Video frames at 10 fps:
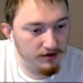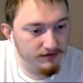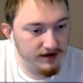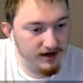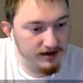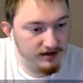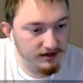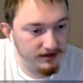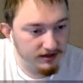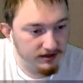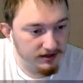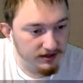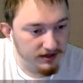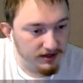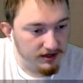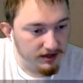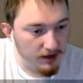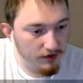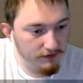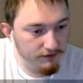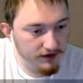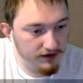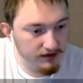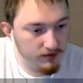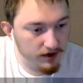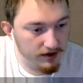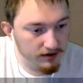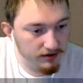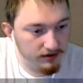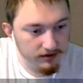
event. It went fairly well.